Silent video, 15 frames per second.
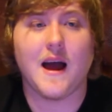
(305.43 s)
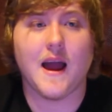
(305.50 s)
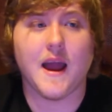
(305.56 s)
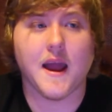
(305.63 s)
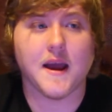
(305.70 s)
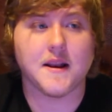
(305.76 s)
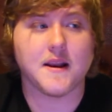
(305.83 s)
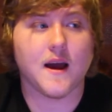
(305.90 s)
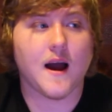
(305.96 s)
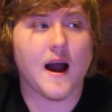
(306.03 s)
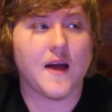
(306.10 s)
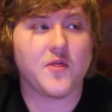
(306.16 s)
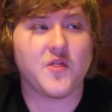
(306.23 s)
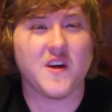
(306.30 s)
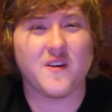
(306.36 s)
And
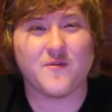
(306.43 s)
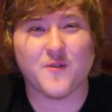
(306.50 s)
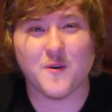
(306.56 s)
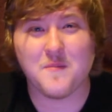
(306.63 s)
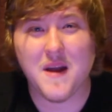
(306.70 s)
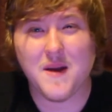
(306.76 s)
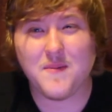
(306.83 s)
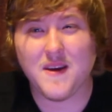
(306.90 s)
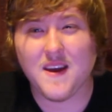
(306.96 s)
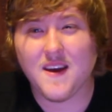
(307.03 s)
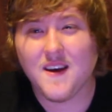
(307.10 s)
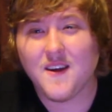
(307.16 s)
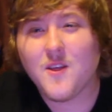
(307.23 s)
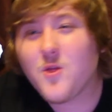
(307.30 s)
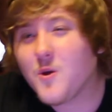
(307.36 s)
I think for
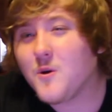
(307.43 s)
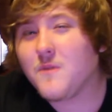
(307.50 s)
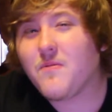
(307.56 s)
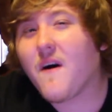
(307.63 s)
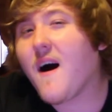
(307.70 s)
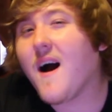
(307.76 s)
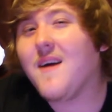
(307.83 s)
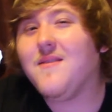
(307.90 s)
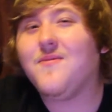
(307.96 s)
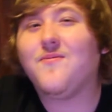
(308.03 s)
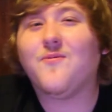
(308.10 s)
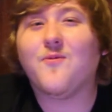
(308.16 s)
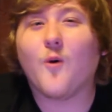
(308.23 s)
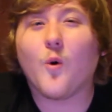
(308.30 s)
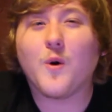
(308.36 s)
maybe $35,
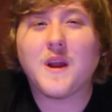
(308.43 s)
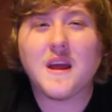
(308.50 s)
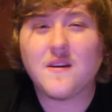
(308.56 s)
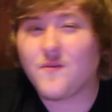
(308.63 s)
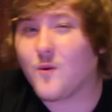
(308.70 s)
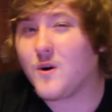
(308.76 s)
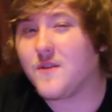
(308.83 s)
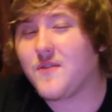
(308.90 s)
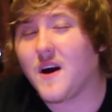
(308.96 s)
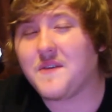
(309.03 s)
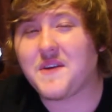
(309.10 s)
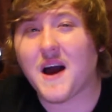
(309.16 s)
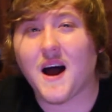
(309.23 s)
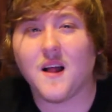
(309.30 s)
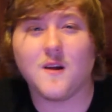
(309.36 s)
$40,
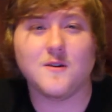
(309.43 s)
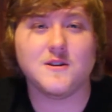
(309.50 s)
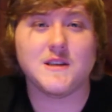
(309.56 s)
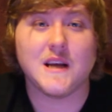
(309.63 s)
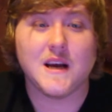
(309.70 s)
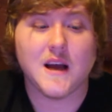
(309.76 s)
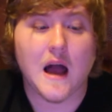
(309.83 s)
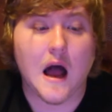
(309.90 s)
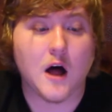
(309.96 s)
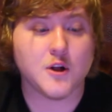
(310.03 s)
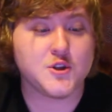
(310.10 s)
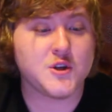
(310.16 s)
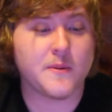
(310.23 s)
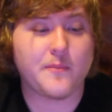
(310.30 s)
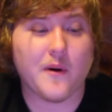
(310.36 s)
$45,
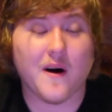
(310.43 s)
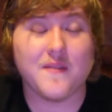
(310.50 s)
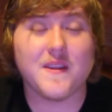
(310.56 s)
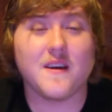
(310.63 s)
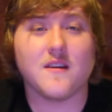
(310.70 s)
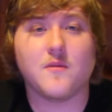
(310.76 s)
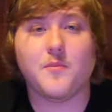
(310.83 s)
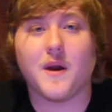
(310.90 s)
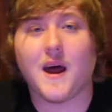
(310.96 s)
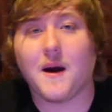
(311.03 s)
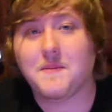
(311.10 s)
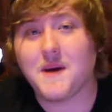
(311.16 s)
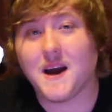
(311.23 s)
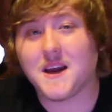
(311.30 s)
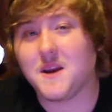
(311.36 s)
I'll jump on this, but
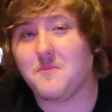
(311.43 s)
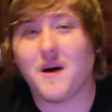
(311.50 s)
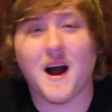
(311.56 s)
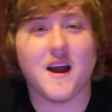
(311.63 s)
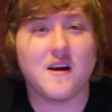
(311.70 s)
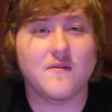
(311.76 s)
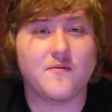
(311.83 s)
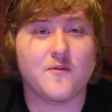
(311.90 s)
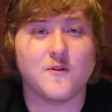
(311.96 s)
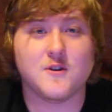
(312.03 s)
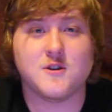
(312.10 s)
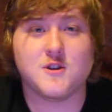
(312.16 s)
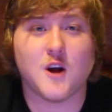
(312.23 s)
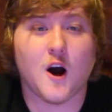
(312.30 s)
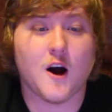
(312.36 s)
I'm not going to buy it
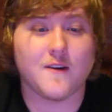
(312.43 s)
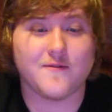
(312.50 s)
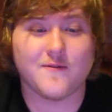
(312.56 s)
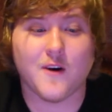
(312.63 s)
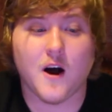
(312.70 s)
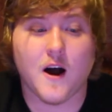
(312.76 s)
first off